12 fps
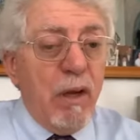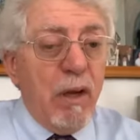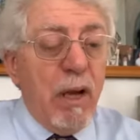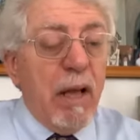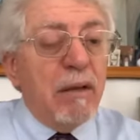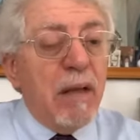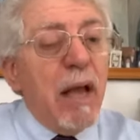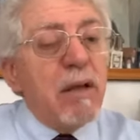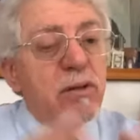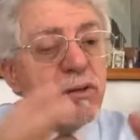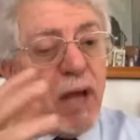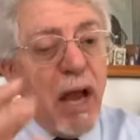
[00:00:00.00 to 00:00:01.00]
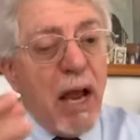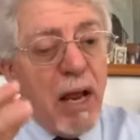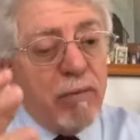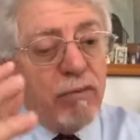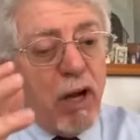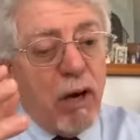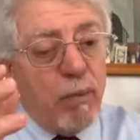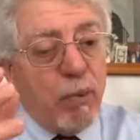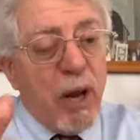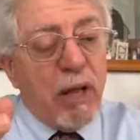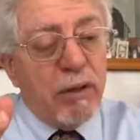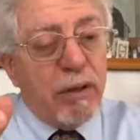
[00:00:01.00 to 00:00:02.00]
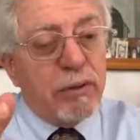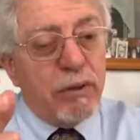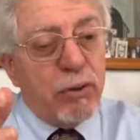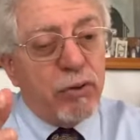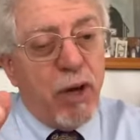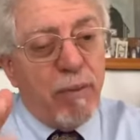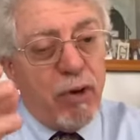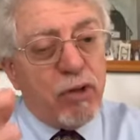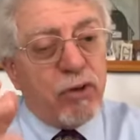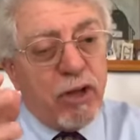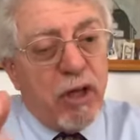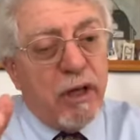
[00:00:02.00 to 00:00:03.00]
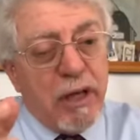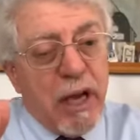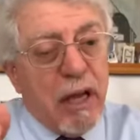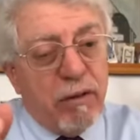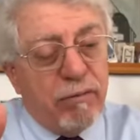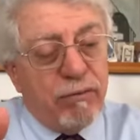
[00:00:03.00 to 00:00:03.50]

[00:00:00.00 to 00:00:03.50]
And they saved their brothers at Jabesh Gilead